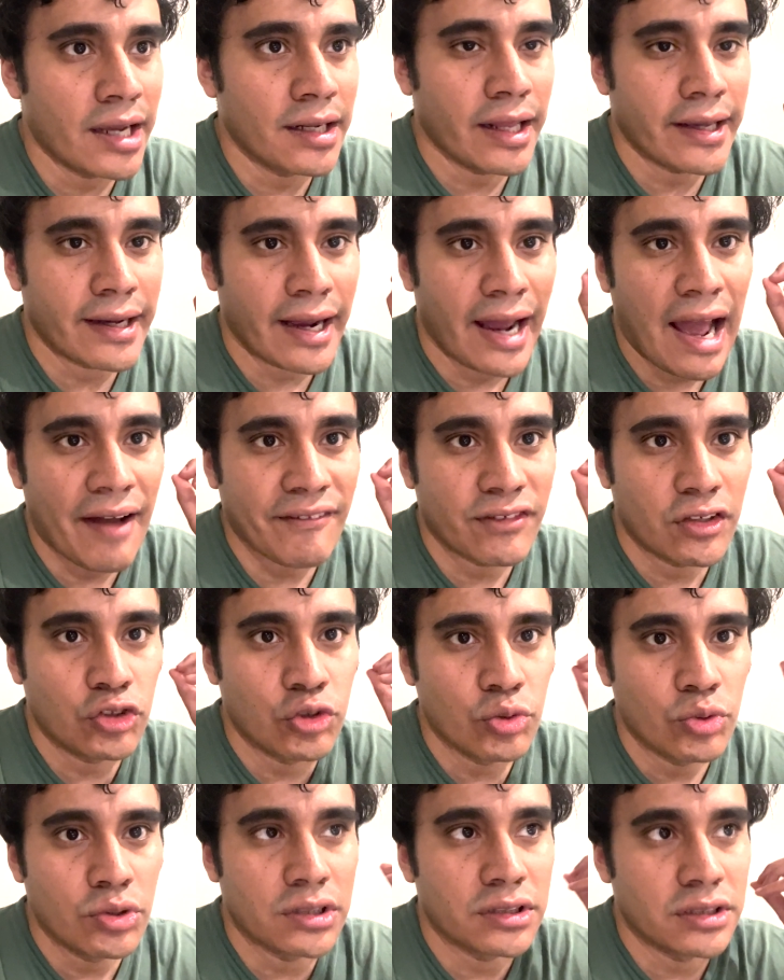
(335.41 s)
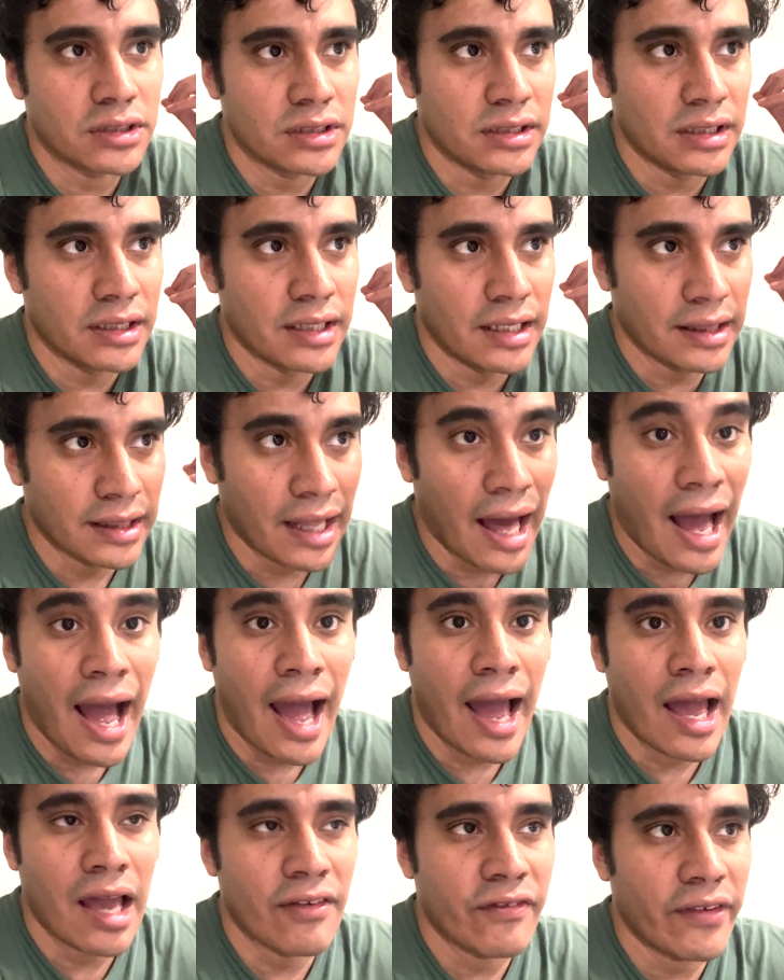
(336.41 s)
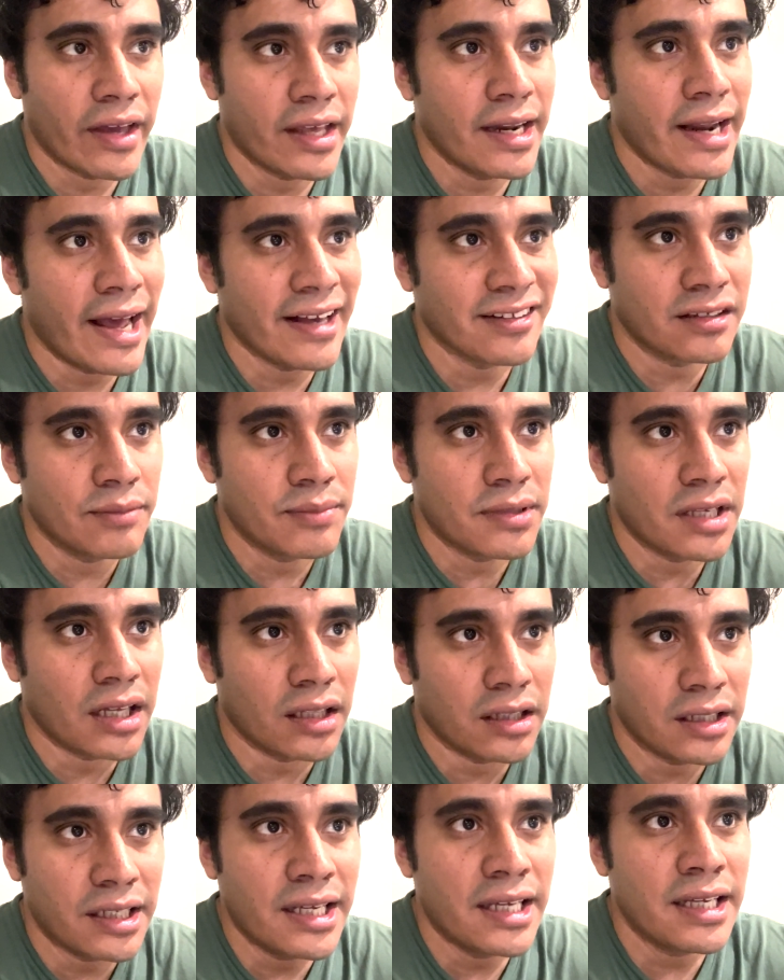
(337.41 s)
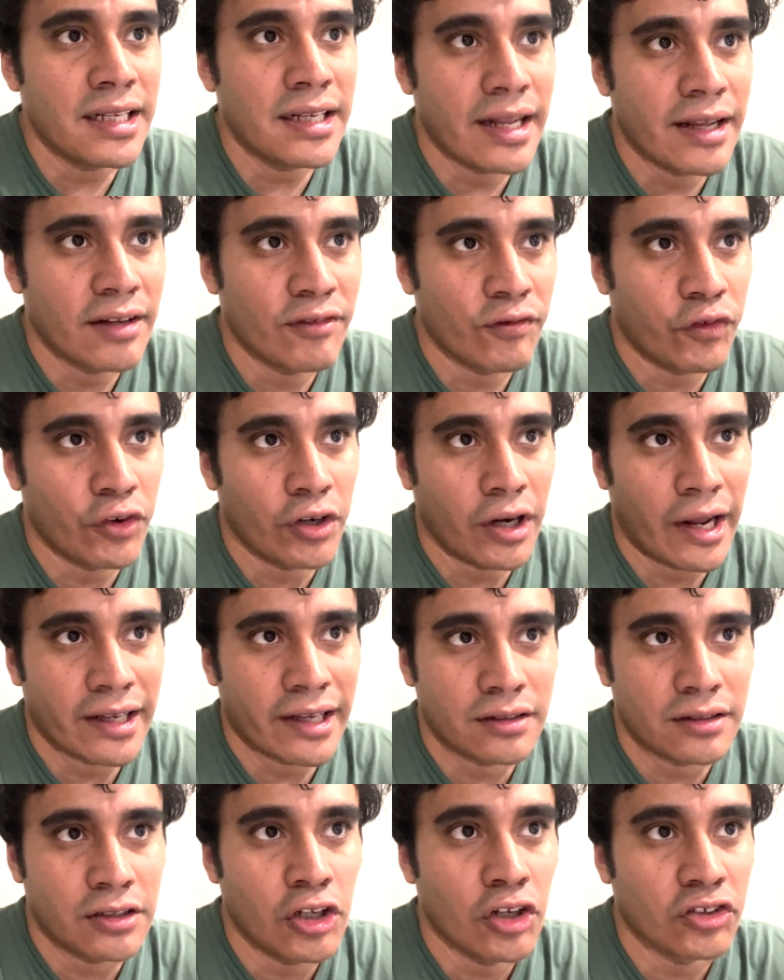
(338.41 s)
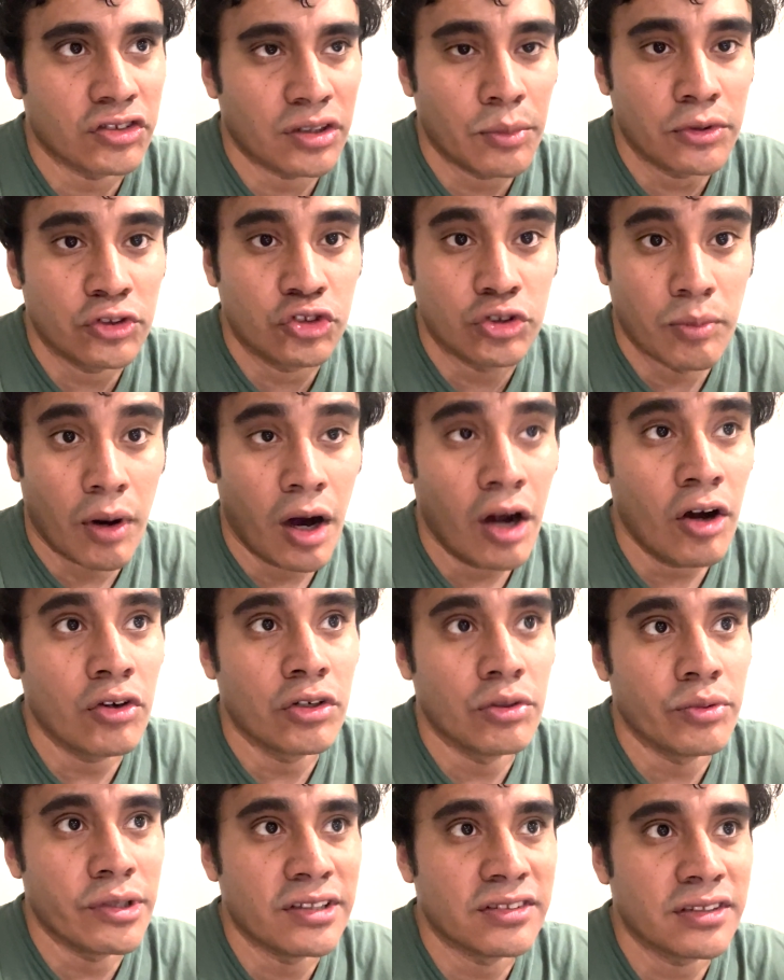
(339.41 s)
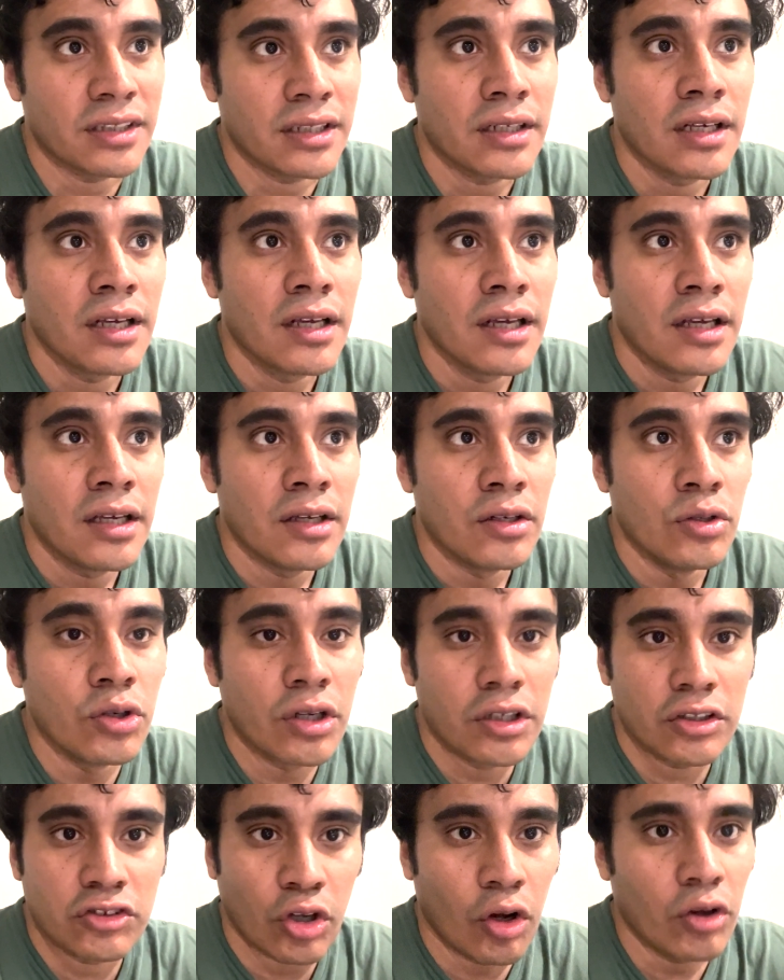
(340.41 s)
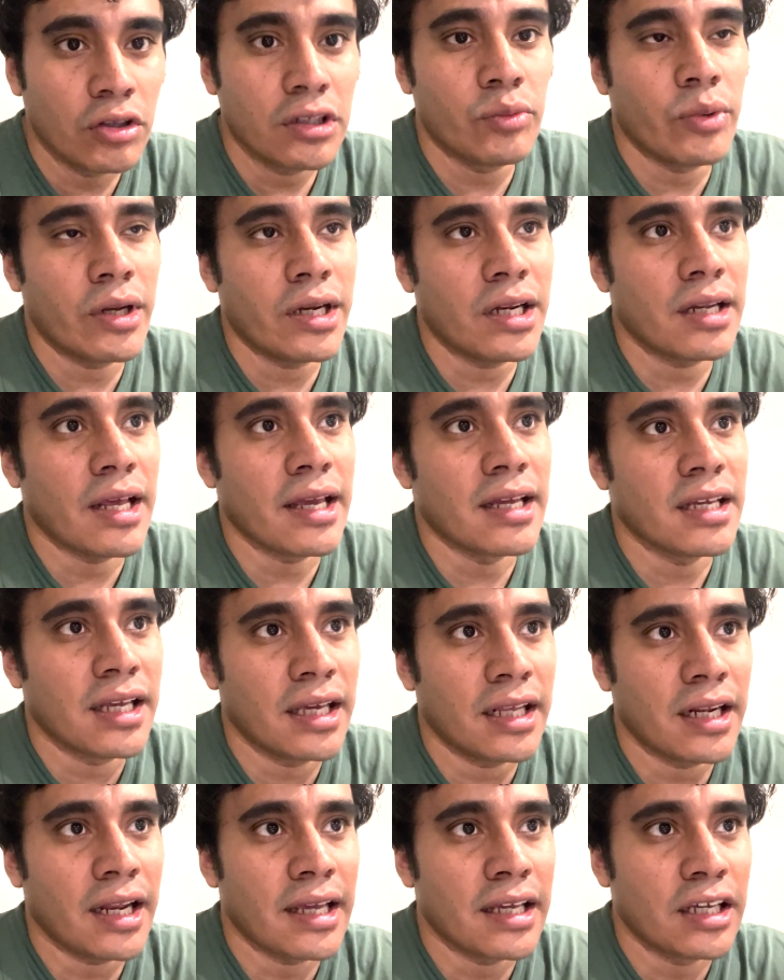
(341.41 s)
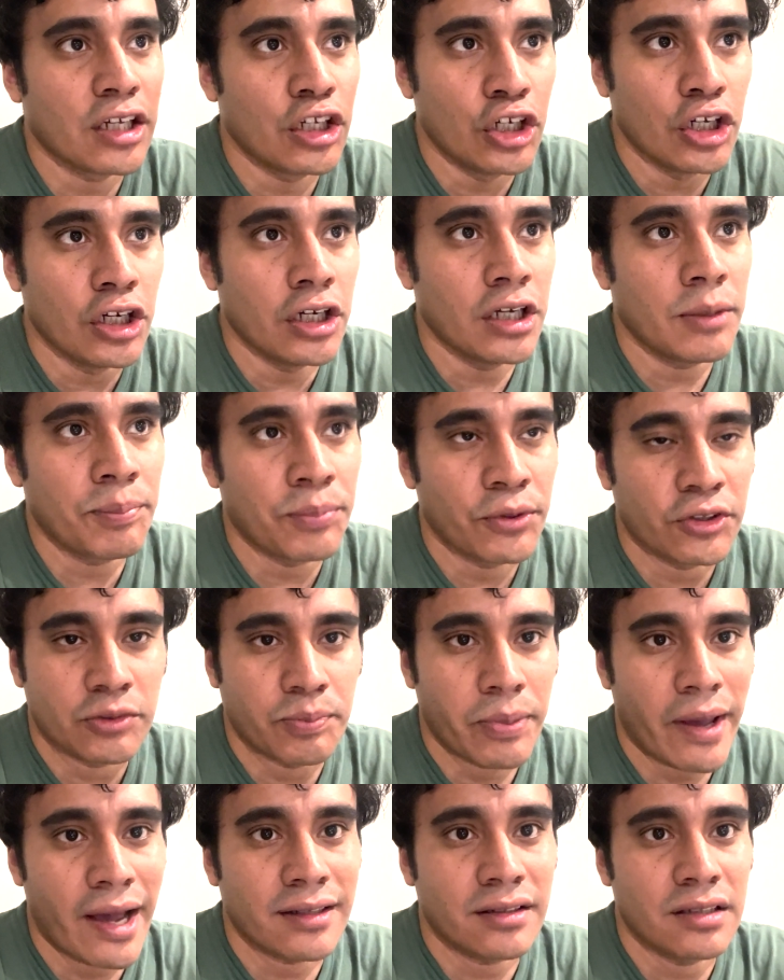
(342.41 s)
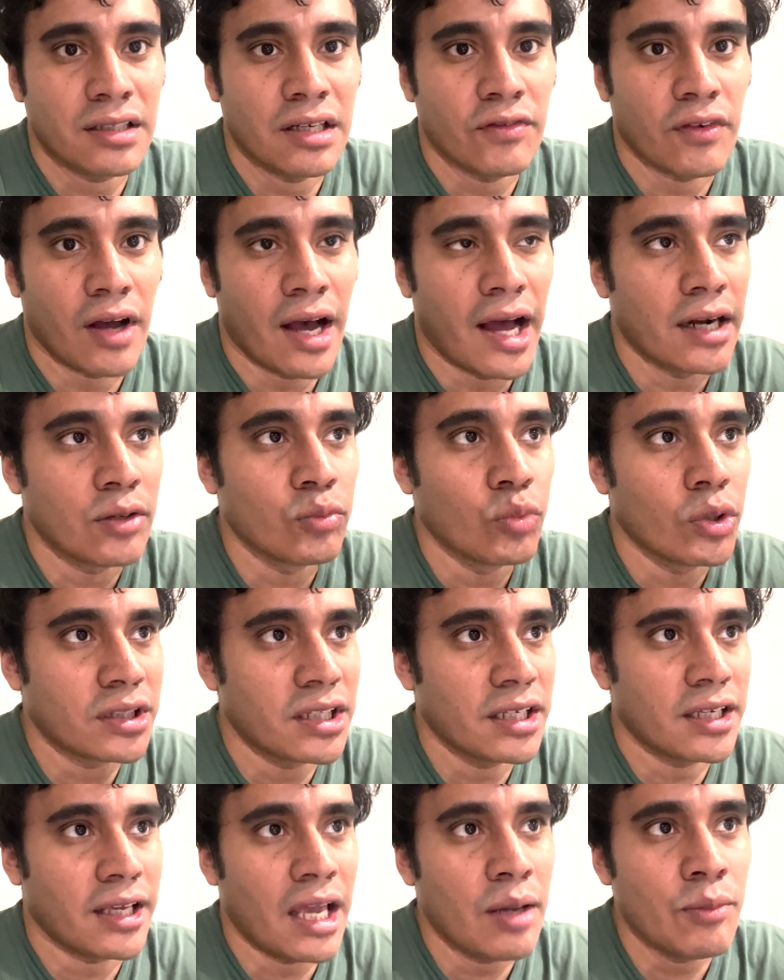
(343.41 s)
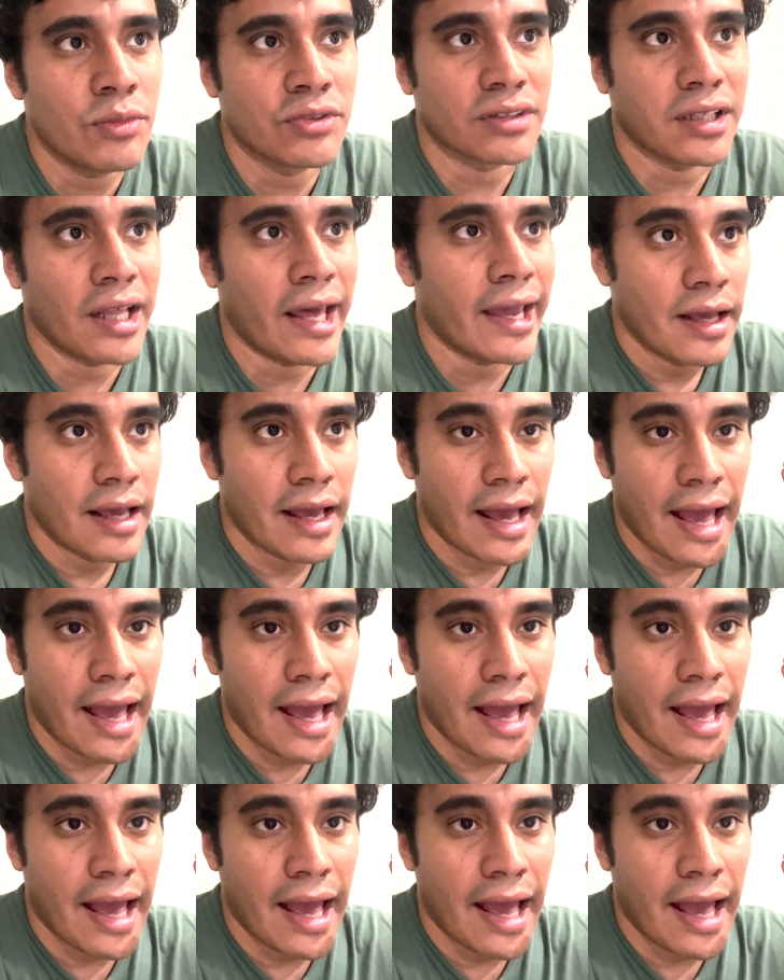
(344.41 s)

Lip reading: Like, I have to do it live, and it has to be clean for, someone tomorrow who reads it, who could totally read it and get a good perspective on what the game was like.